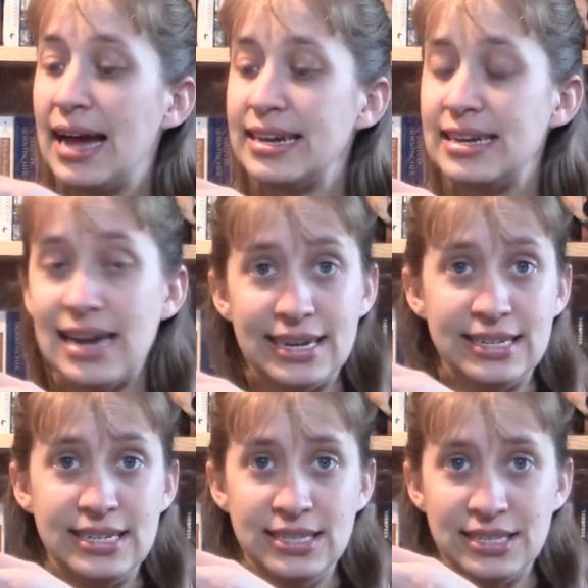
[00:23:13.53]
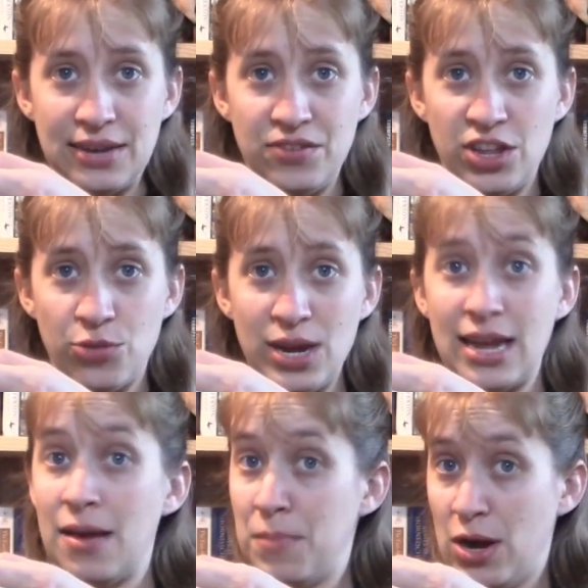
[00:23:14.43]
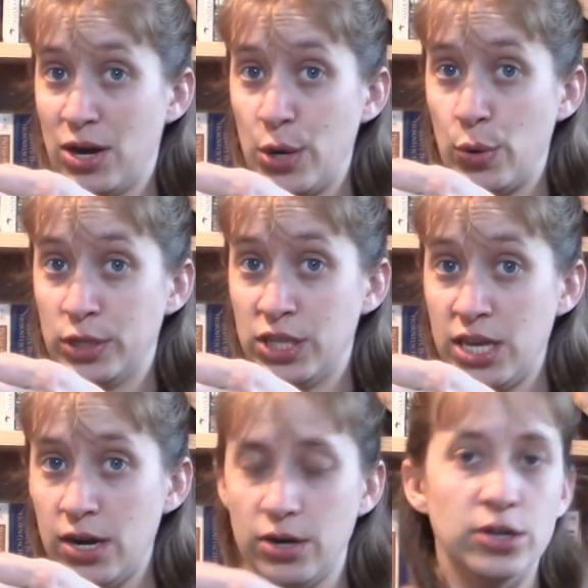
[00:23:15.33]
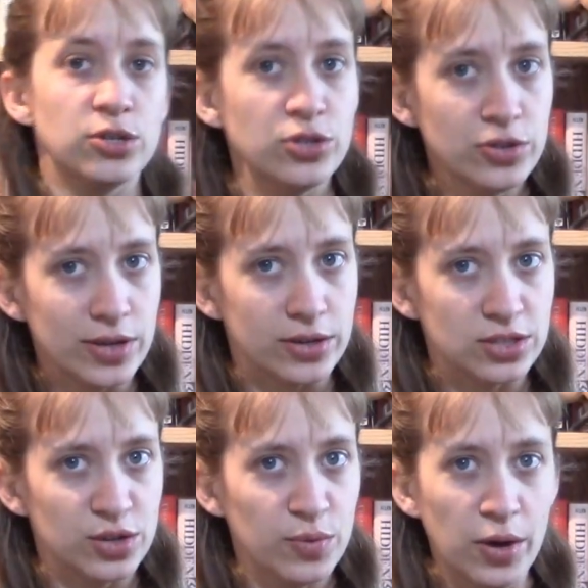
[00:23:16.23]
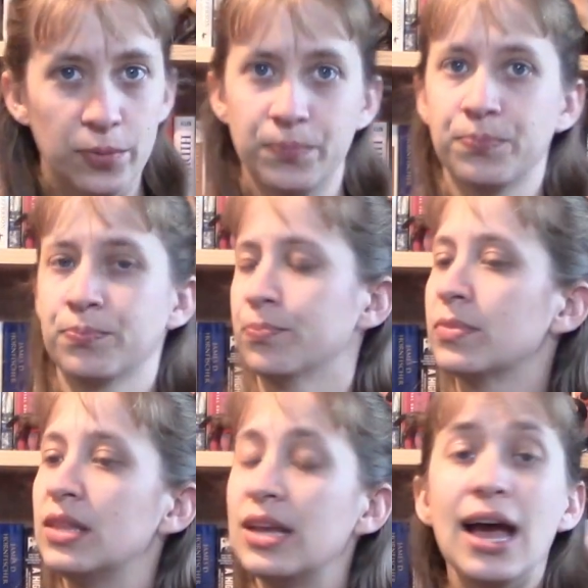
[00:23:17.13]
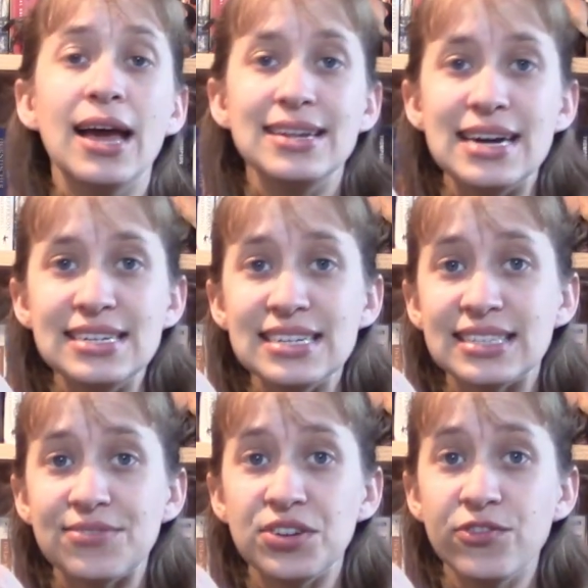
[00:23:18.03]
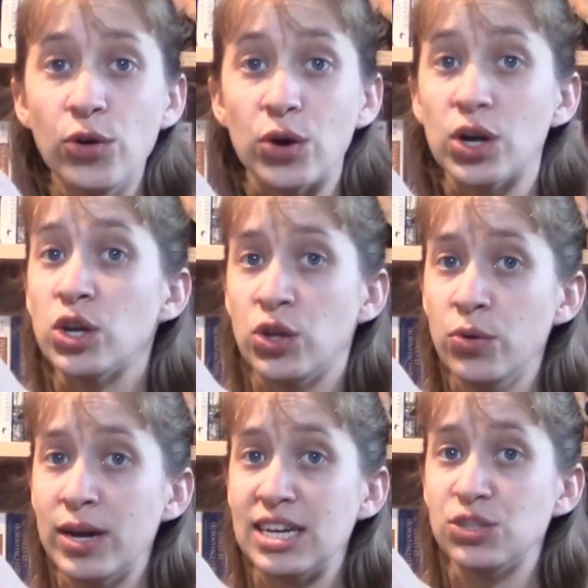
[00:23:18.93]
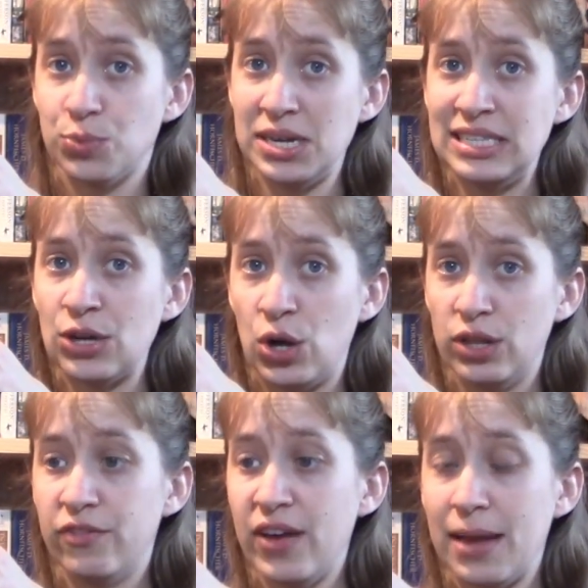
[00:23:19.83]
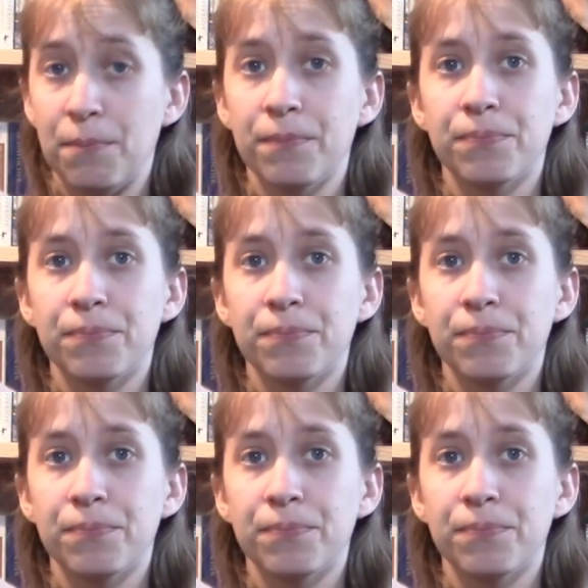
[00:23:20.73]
1973 American Horse of the Year, 2 years in a row. 1974 U.S. Racing Hall of Fame.